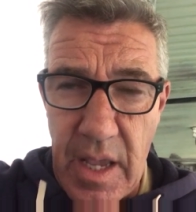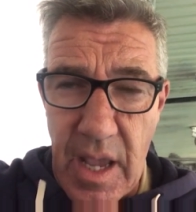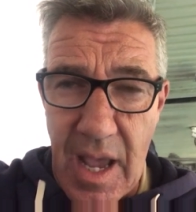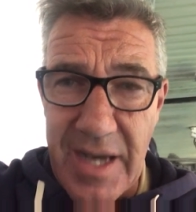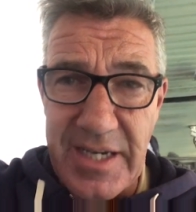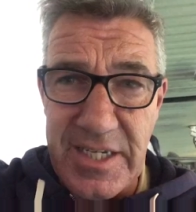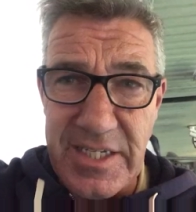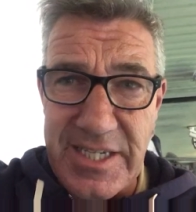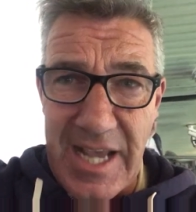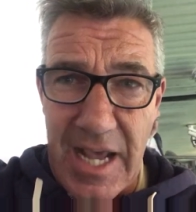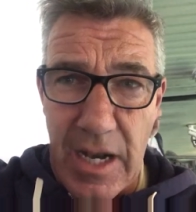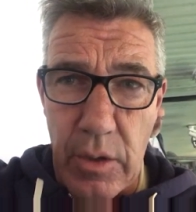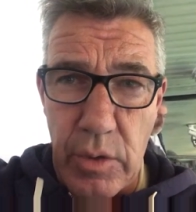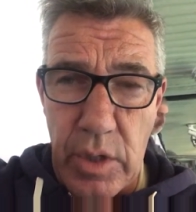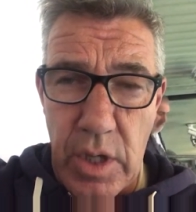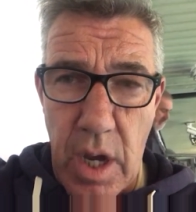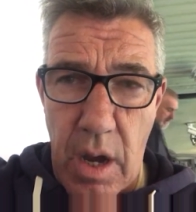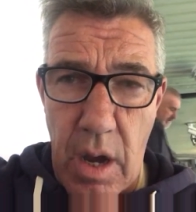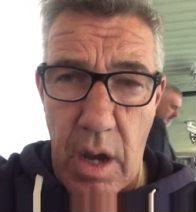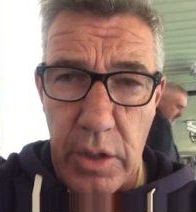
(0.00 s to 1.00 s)
had his
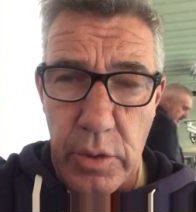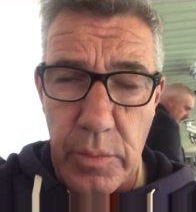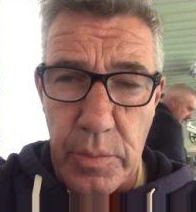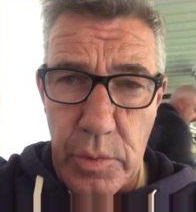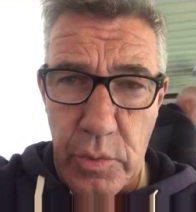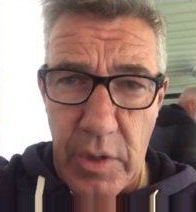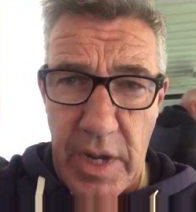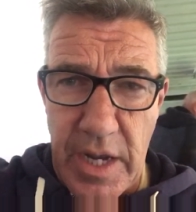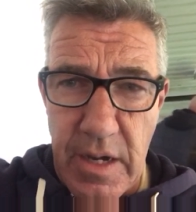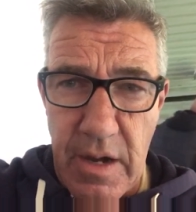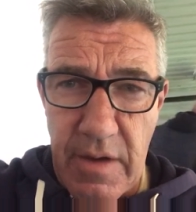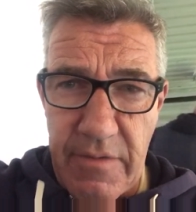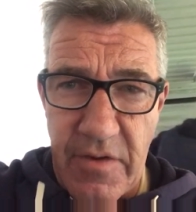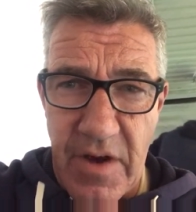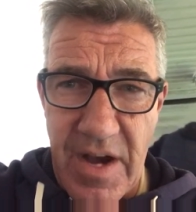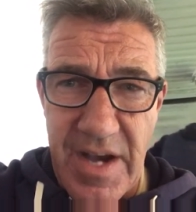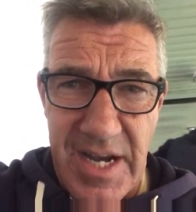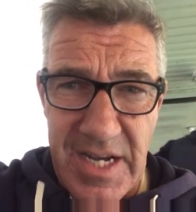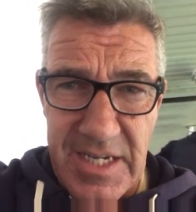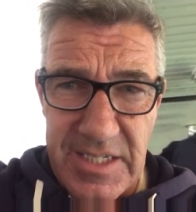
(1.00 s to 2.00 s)
yellow card upgraded
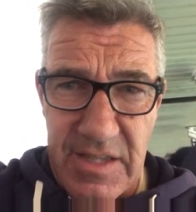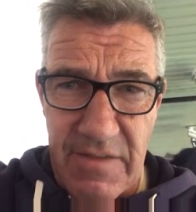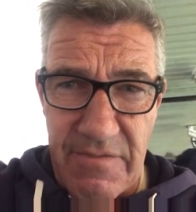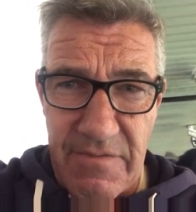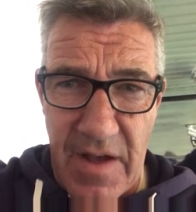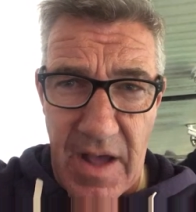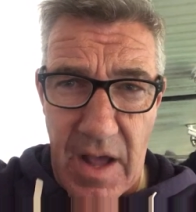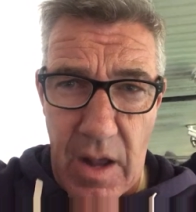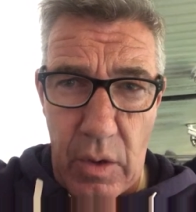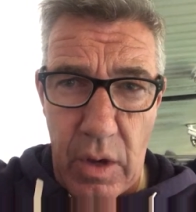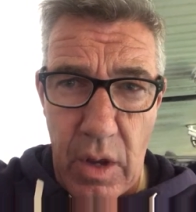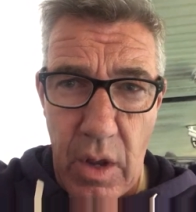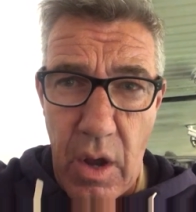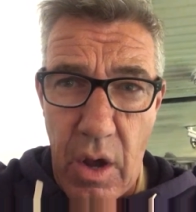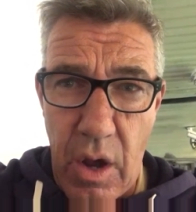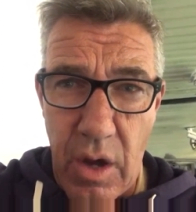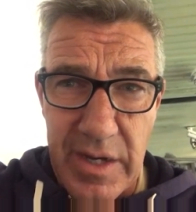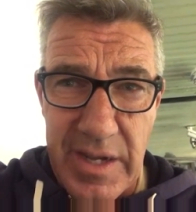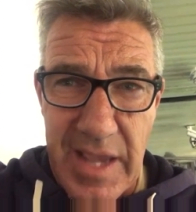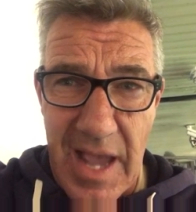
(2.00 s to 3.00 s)
for a nasty foul
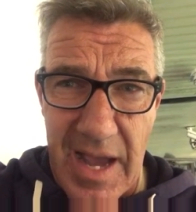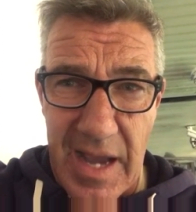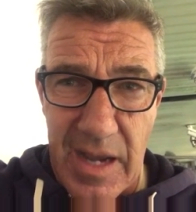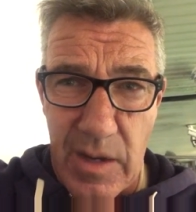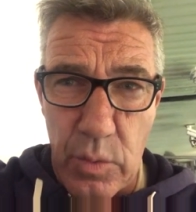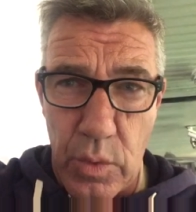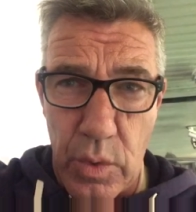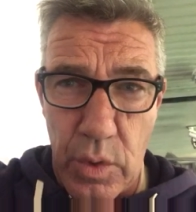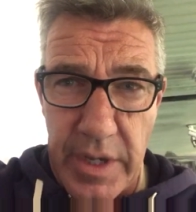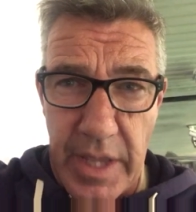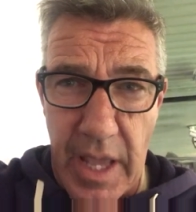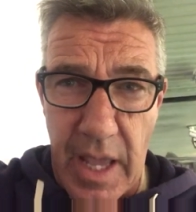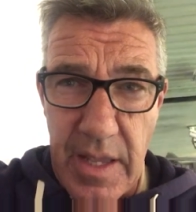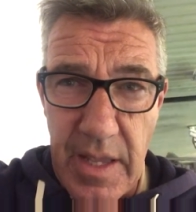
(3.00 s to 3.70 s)
on Kyle Walker.